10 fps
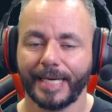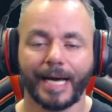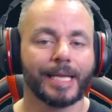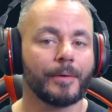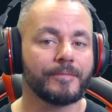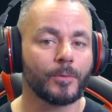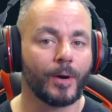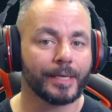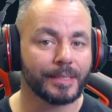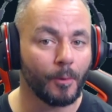Hello
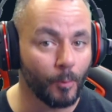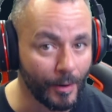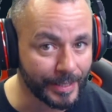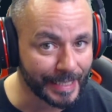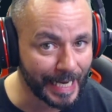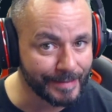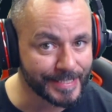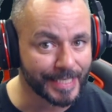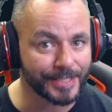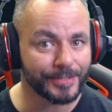everyone, welcome to
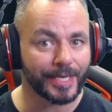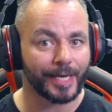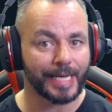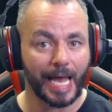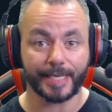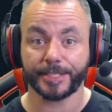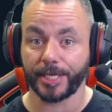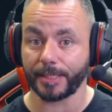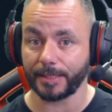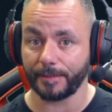GameTechUK and a
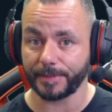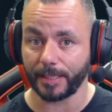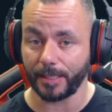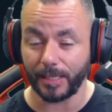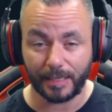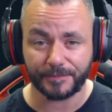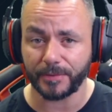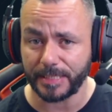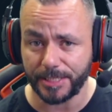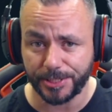channel update. I love
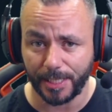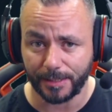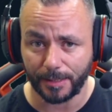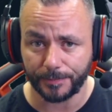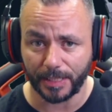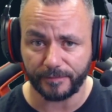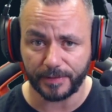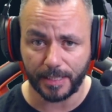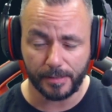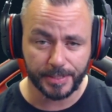doing these channel update
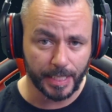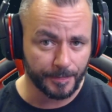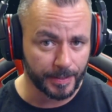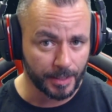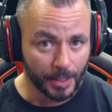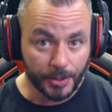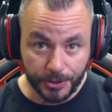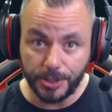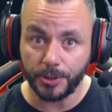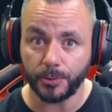videos, keeping
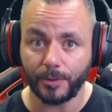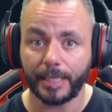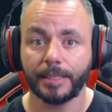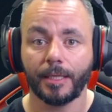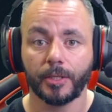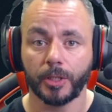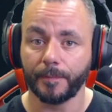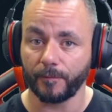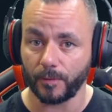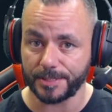you in the loop
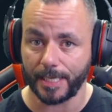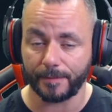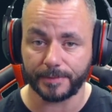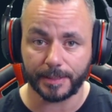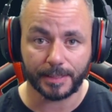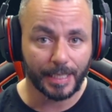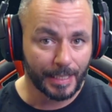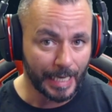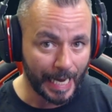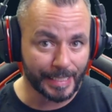of what's happening
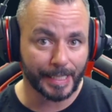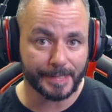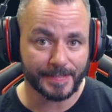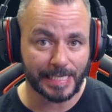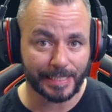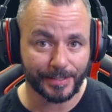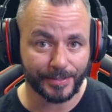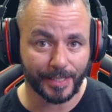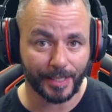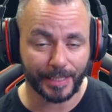at
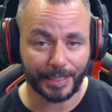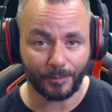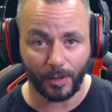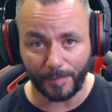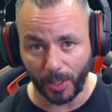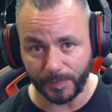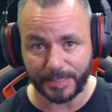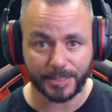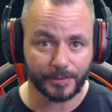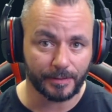GameTechUK, what I'm hoping to
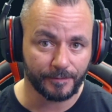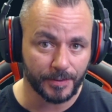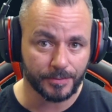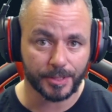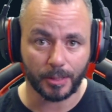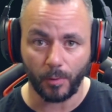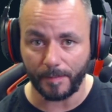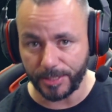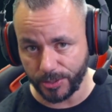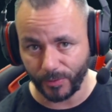do in the future, what I'm
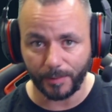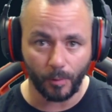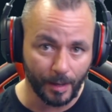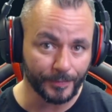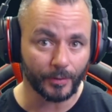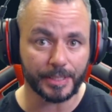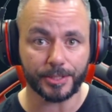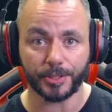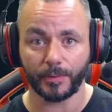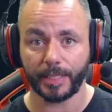enjoying, what I'm not
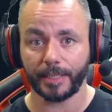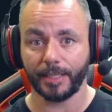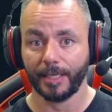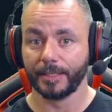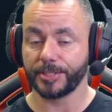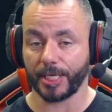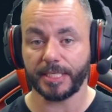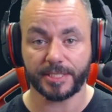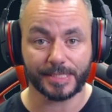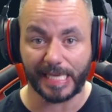enjoying,
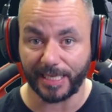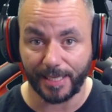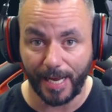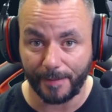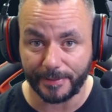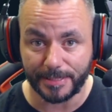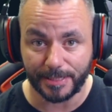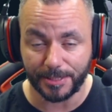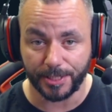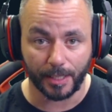changes that are going to happen to
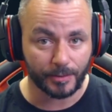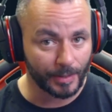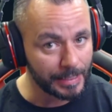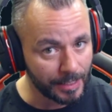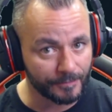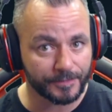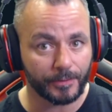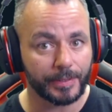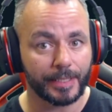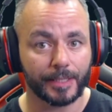the channel. I love
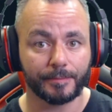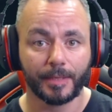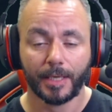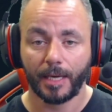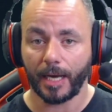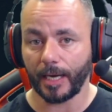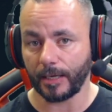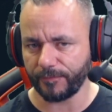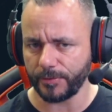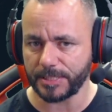doing them, and I
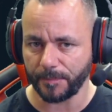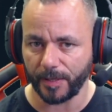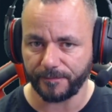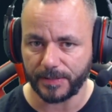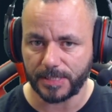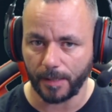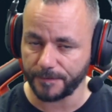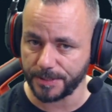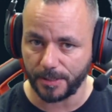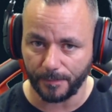thought it was a perfect time. I've
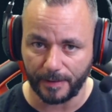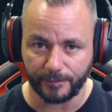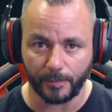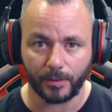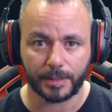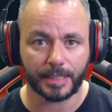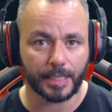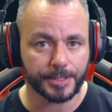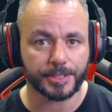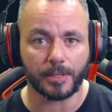just got back from
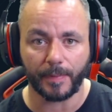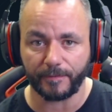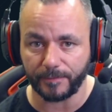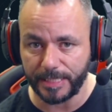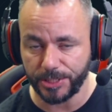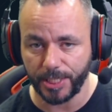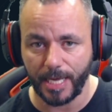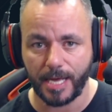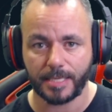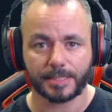holiday, just got back from
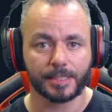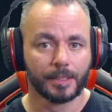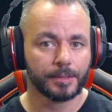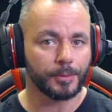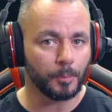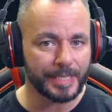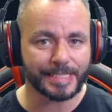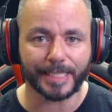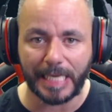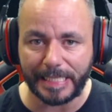EGX. The
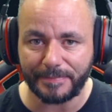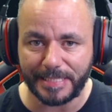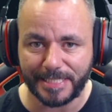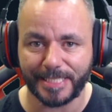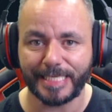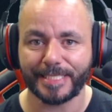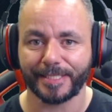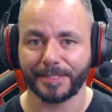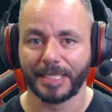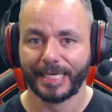winter gaming
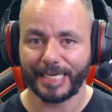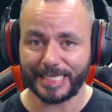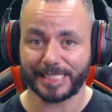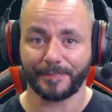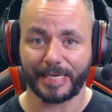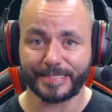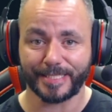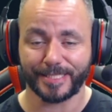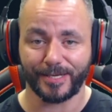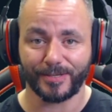season is about to
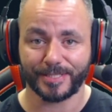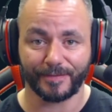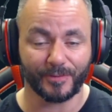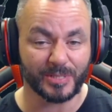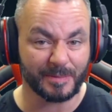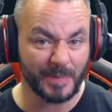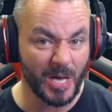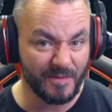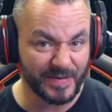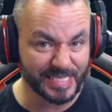start, so I thought it was a
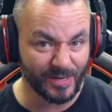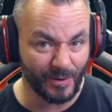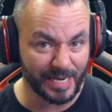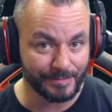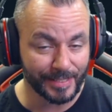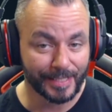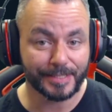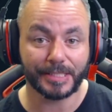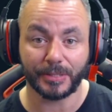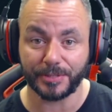perfect time
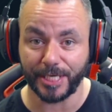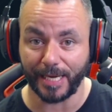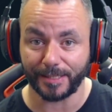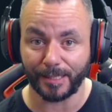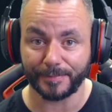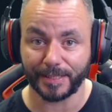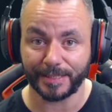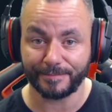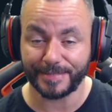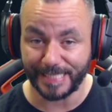to do a channel
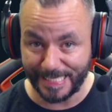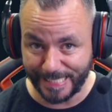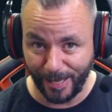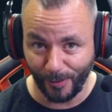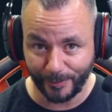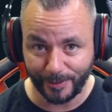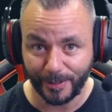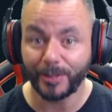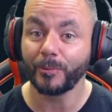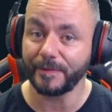update. So let's get on
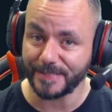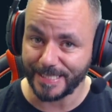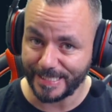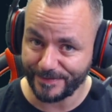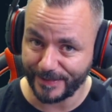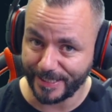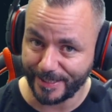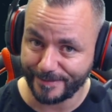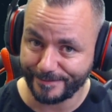with today's video.